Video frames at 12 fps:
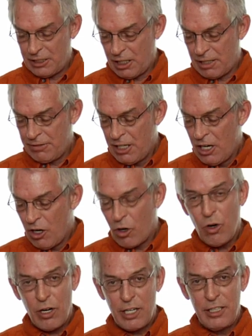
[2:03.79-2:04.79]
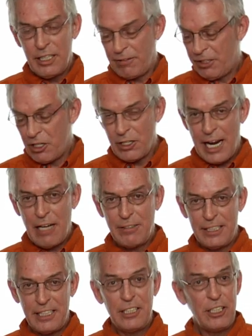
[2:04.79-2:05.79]
it off, or if you don't have
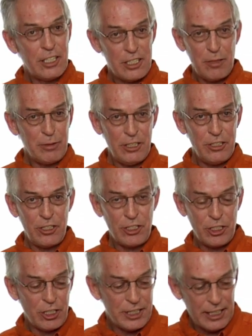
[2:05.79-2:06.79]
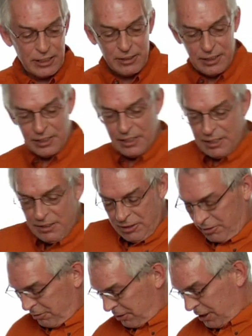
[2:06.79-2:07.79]
any, you can simply use your shirt tail.
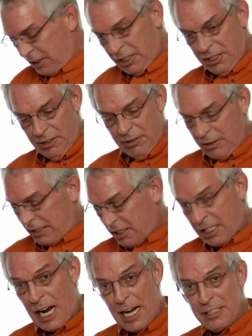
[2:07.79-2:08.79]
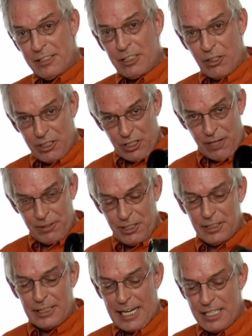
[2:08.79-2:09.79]
It's cotton, so it's softer
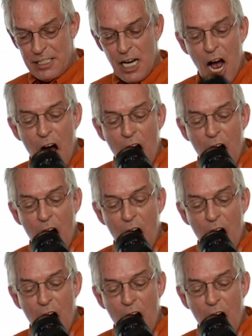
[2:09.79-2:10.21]
than glass.